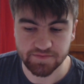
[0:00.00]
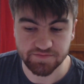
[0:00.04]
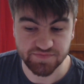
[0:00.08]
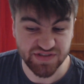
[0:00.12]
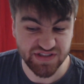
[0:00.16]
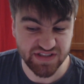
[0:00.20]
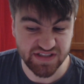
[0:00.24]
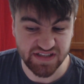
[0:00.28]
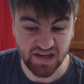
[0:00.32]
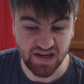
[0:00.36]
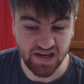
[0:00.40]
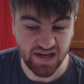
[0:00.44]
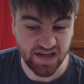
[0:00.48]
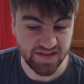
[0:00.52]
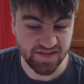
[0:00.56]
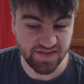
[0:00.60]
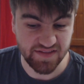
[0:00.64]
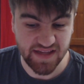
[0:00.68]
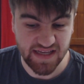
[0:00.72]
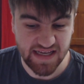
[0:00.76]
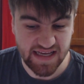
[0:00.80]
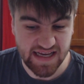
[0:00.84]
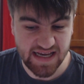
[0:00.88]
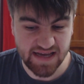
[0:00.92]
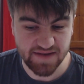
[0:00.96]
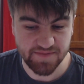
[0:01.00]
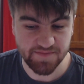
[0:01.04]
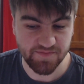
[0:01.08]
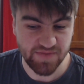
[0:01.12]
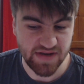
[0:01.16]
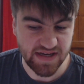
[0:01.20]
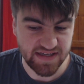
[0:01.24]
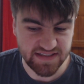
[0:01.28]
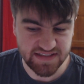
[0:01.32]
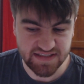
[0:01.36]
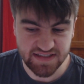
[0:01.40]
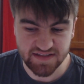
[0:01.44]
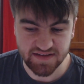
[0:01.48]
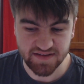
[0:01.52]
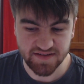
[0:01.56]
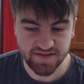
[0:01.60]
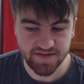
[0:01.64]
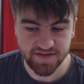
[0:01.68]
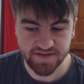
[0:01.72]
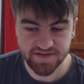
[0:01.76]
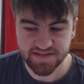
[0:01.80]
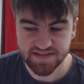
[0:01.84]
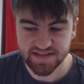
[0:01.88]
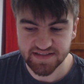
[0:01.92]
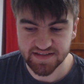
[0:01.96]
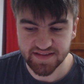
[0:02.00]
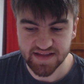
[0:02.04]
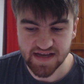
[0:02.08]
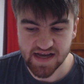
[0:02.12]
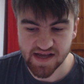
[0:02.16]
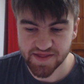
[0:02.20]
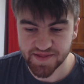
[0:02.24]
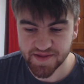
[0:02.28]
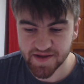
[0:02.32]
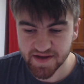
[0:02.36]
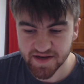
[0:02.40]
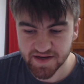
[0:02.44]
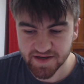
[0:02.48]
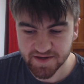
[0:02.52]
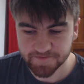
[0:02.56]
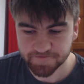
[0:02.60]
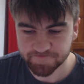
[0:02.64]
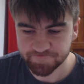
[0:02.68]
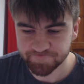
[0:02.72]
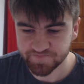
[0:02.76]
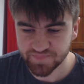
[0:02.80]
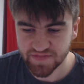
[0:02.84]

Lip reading: starred in the game, basically, did their thing,